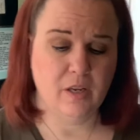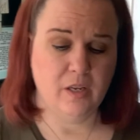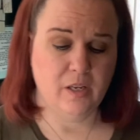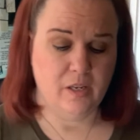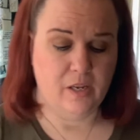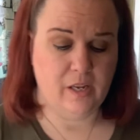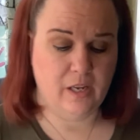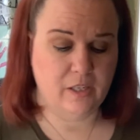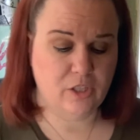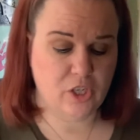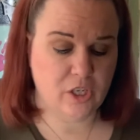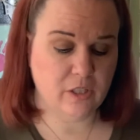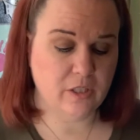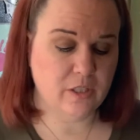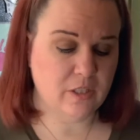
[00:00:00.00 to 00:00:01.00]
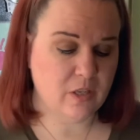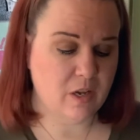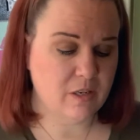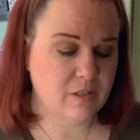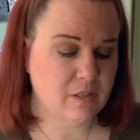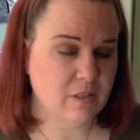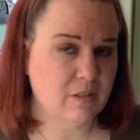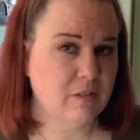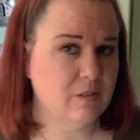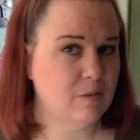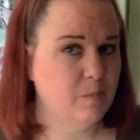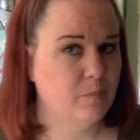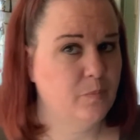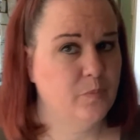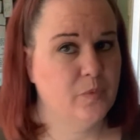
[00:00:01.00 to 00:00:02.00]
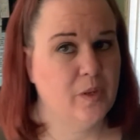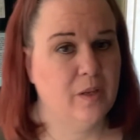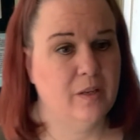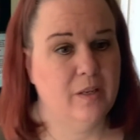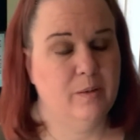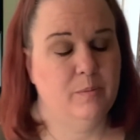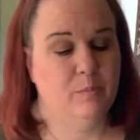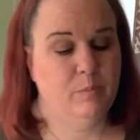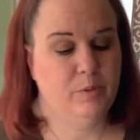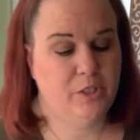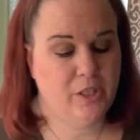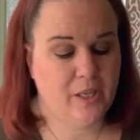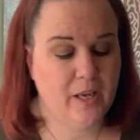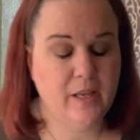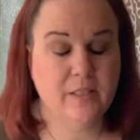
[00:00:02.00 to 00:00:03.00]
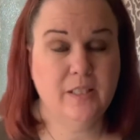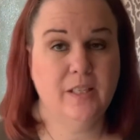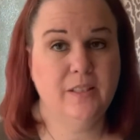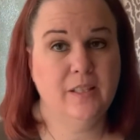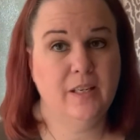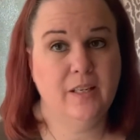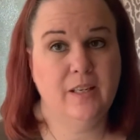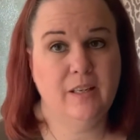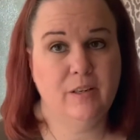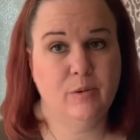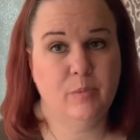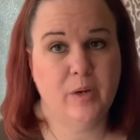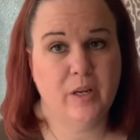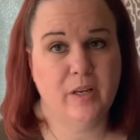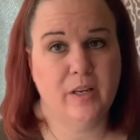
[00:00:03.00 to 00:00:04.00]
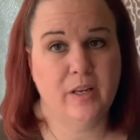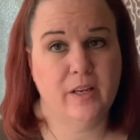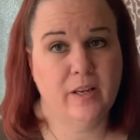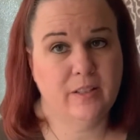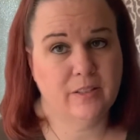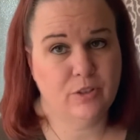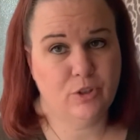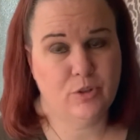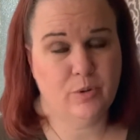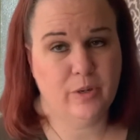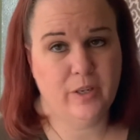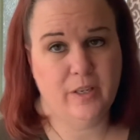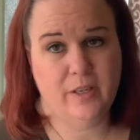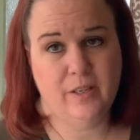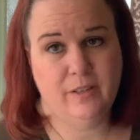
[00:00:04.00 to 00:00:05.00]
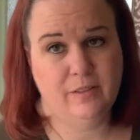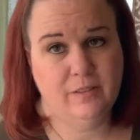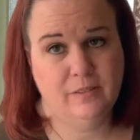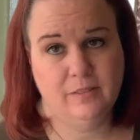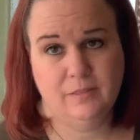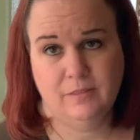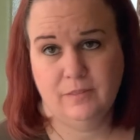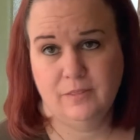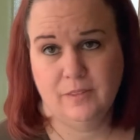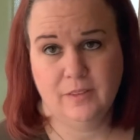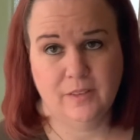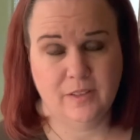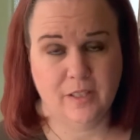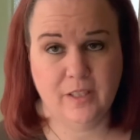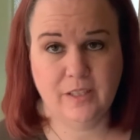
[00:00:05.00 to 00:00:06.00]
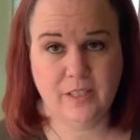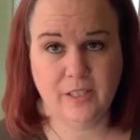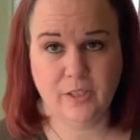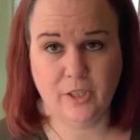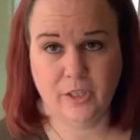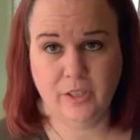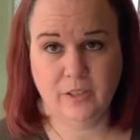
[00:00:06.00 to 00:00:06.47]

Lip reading: and chili sauces, but you can't take that heat away and destroy a dinner.